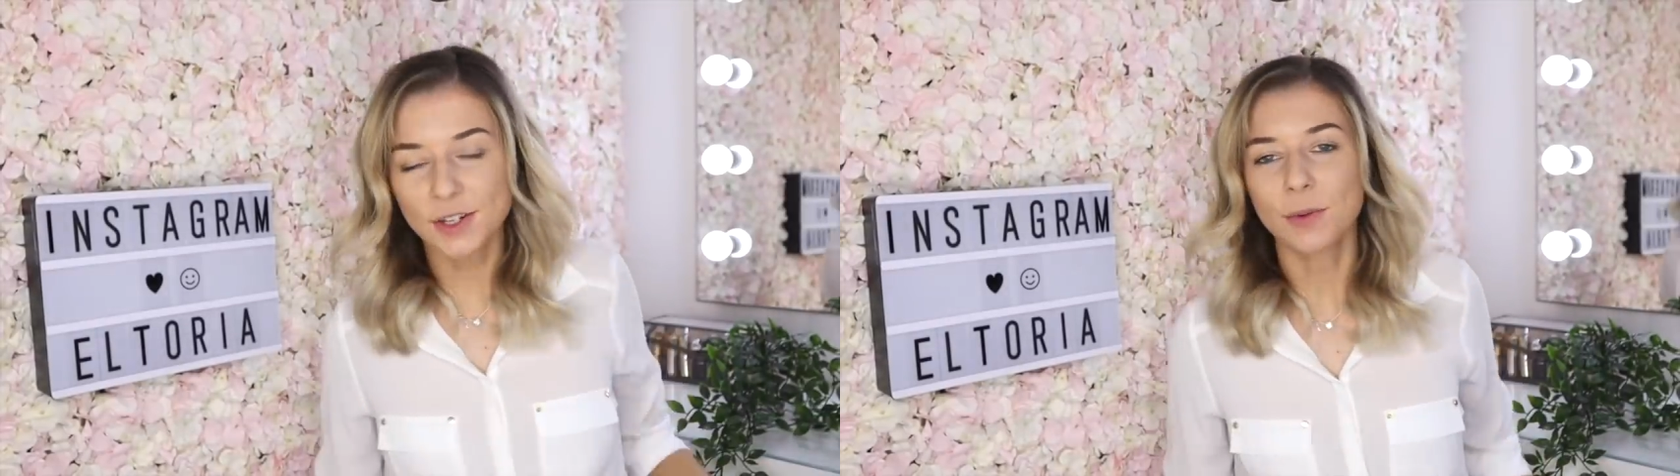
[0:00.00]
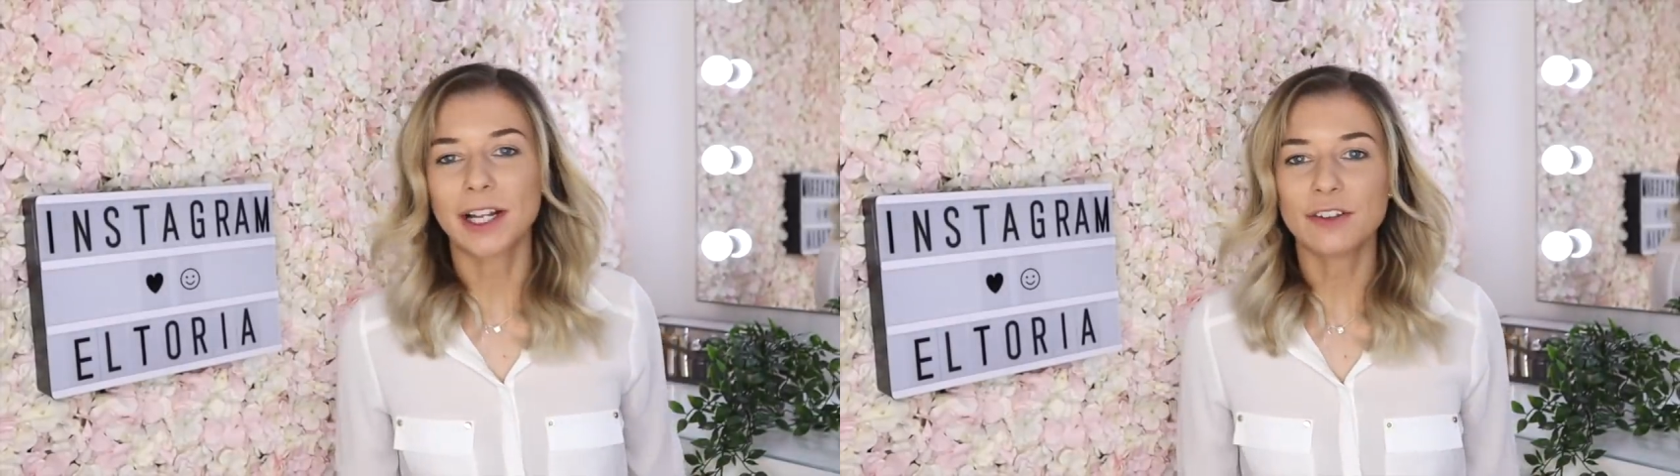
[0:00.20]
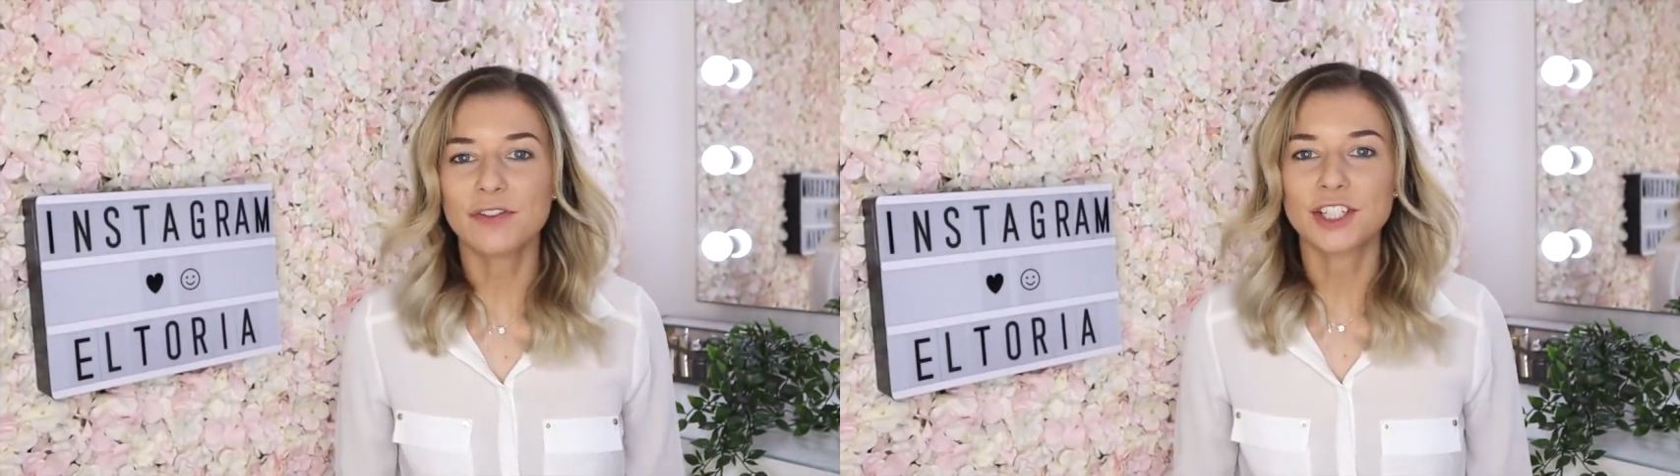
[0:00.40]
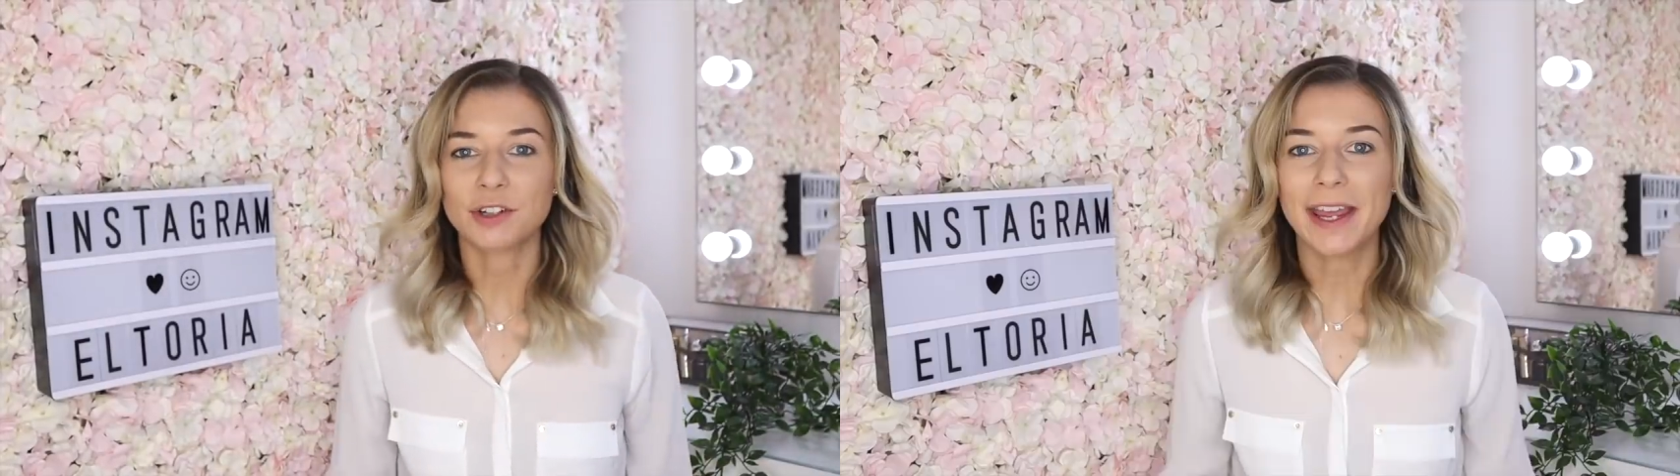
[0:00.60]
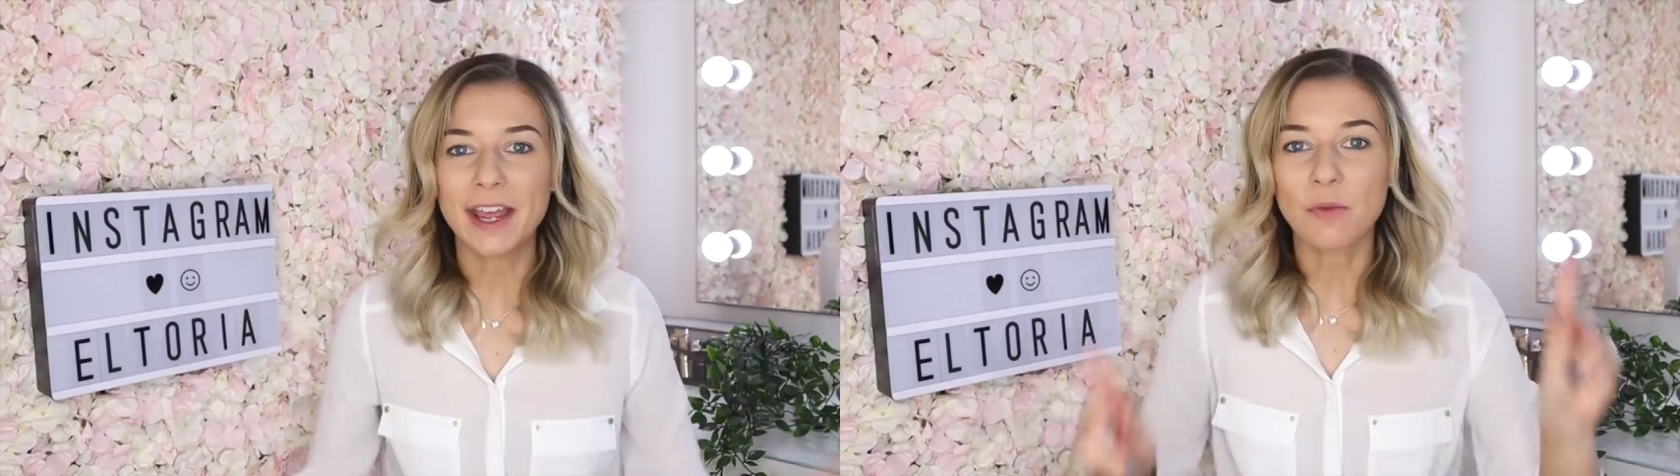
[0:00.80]
Zoella
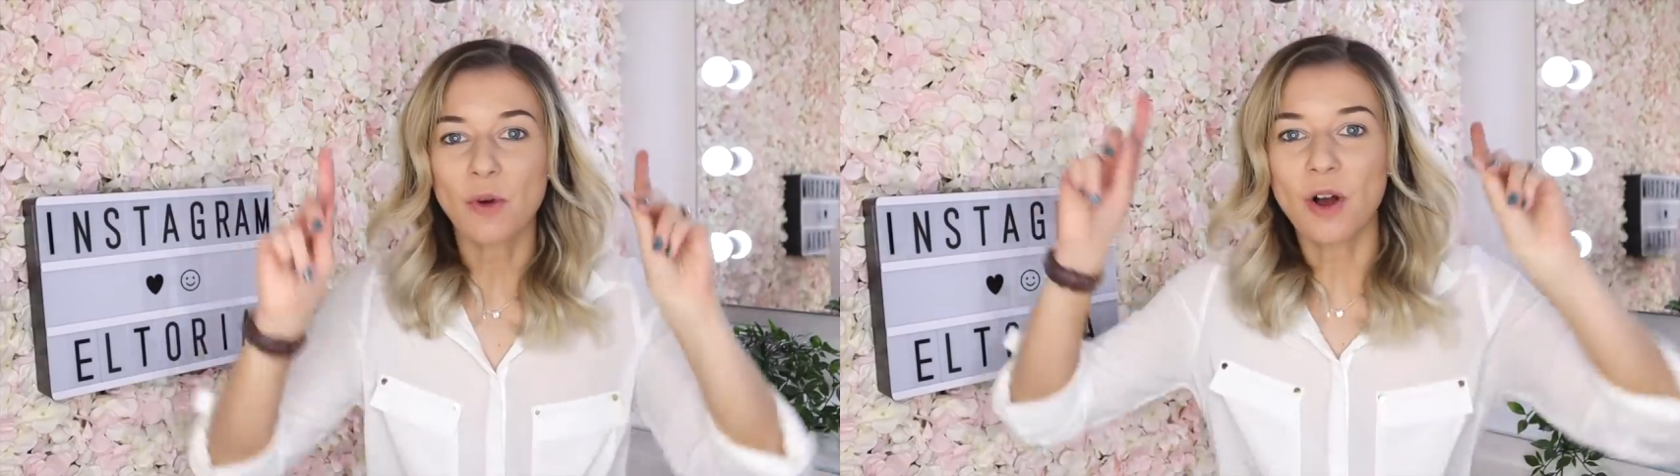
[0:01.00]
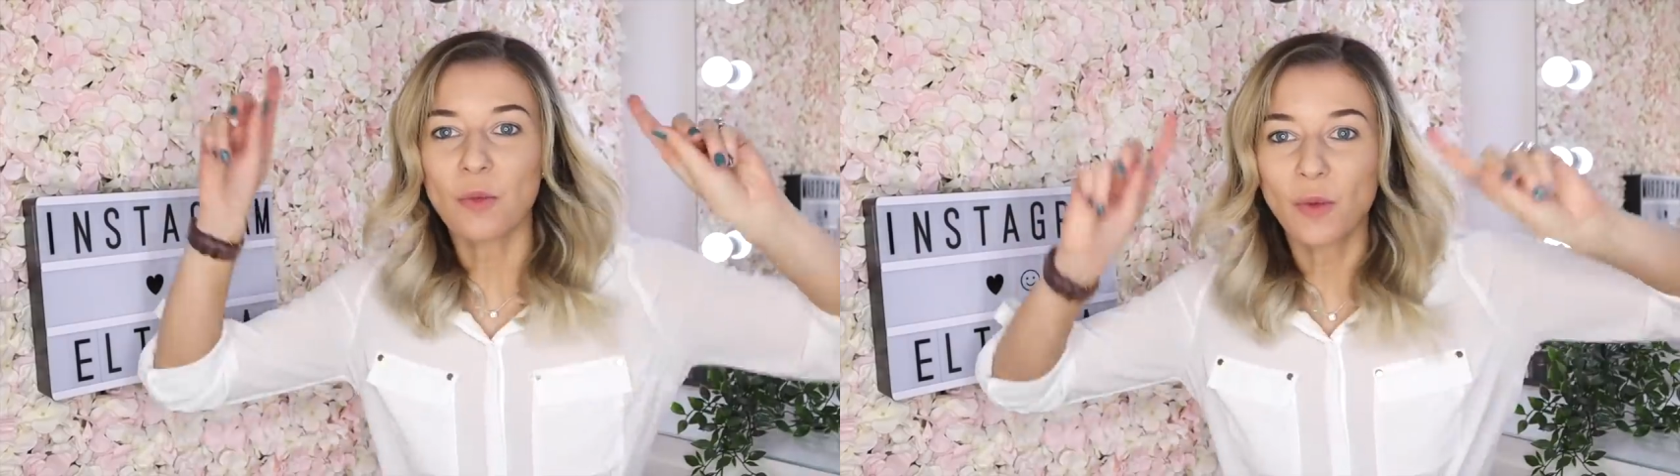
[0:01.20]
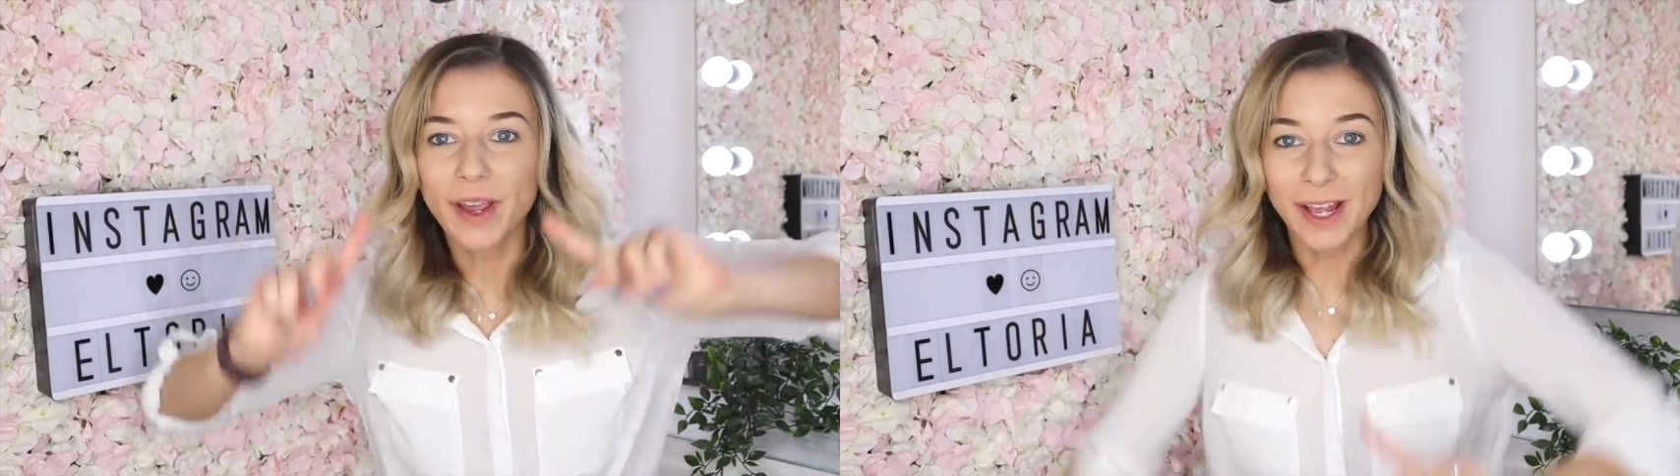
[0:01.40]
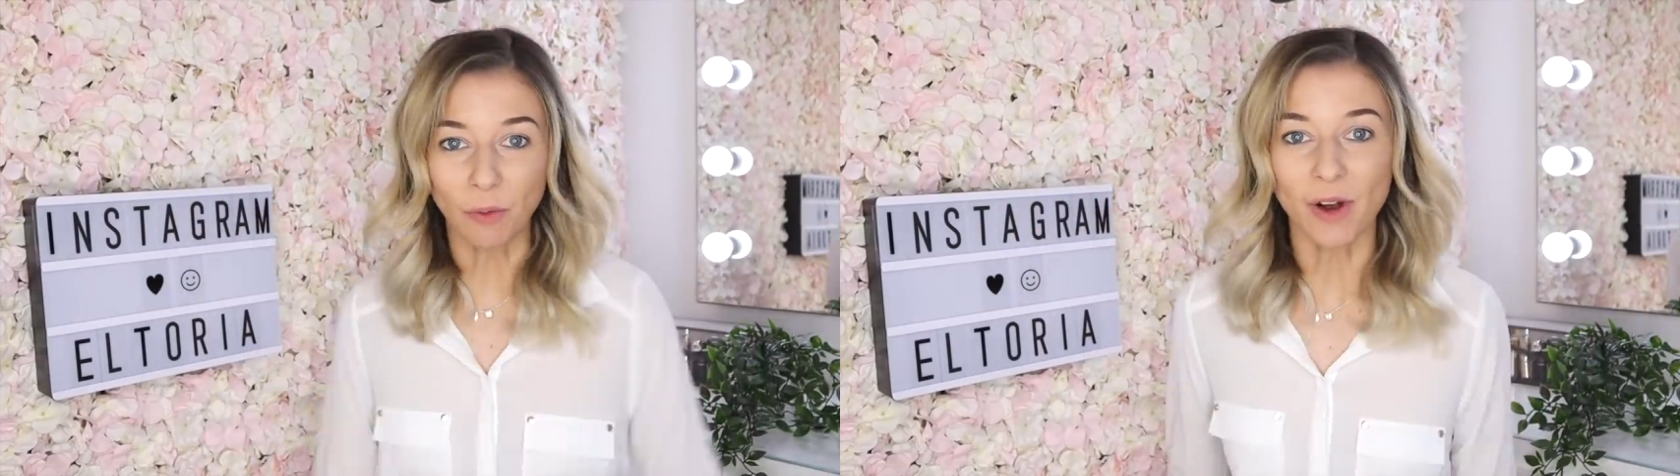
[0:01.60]
video in 1 week.